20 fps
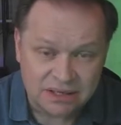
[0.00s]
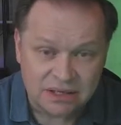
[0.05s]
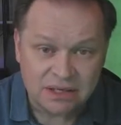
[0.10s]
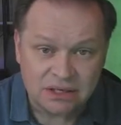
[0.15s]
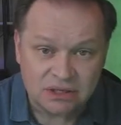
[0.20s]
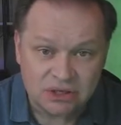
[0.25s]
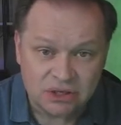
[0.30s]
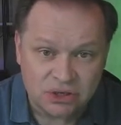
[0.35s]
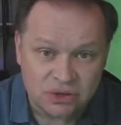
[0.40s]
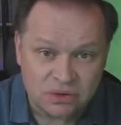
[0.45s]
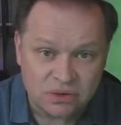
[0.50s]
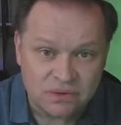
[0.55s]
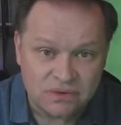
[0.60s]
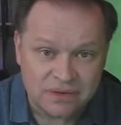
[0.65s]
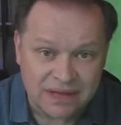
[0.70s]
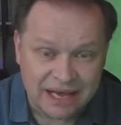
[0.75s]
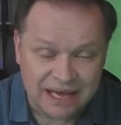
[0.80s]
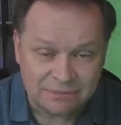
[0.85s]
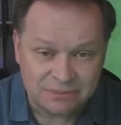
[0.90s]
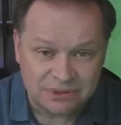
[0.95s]
to
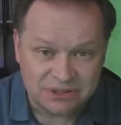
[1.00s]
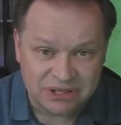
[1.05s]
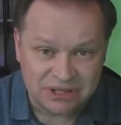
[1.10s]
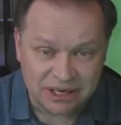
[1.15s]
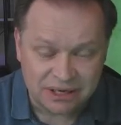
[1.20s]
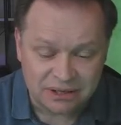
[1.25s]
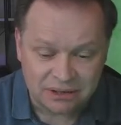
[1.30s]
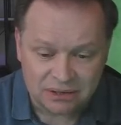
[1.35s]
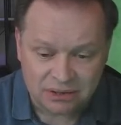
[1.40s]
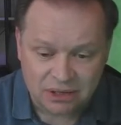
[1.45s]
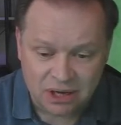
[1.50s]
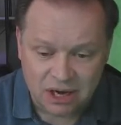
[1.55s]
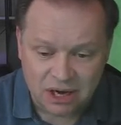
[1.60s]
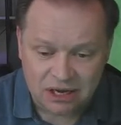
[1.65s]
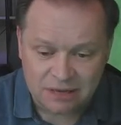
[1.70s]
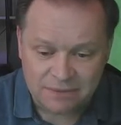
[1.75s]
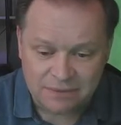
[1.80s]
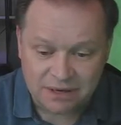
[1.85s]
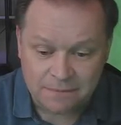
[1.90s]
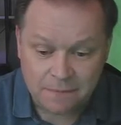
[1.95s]
that particular
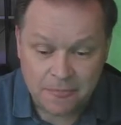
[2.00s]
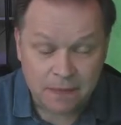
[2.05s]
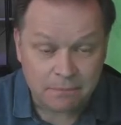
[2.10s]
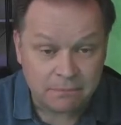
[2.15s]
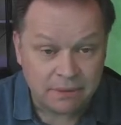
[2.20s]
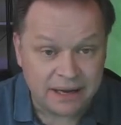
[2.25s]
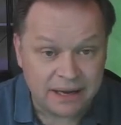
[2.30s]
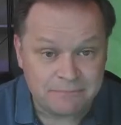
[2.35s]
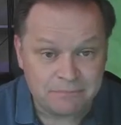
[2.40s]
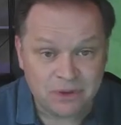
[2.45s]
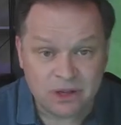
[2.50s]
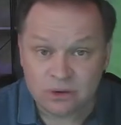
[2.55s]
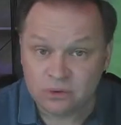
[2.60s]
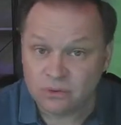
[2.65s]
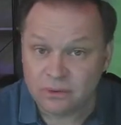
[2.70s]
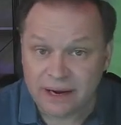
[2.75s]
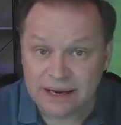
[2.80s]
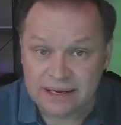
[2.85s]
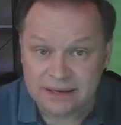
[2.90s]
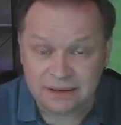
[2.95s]
document. But
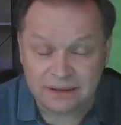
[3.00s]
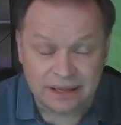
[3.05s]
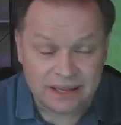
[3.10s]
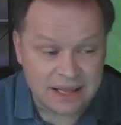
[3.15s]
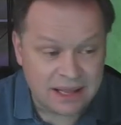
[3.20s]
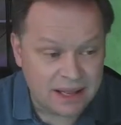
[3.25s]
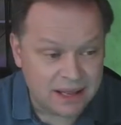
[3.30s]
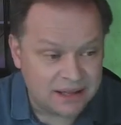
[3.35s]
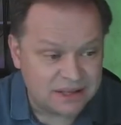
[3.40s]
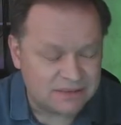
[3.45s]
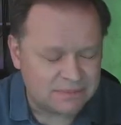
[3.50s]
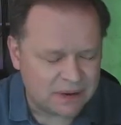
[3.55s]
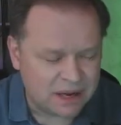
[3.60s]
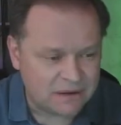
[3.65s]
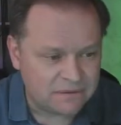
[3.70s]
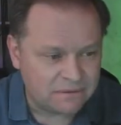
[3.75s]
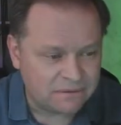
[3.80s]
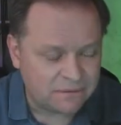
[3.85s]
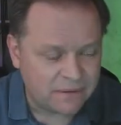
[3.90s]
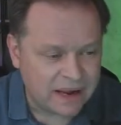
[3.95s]
right-clicking is my
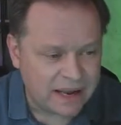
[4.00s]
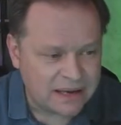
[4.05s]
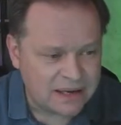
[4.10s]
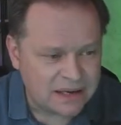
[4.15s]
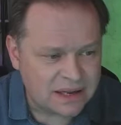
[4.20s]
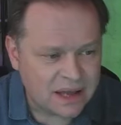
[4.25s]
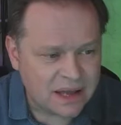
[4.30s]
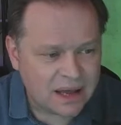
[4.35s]
friend.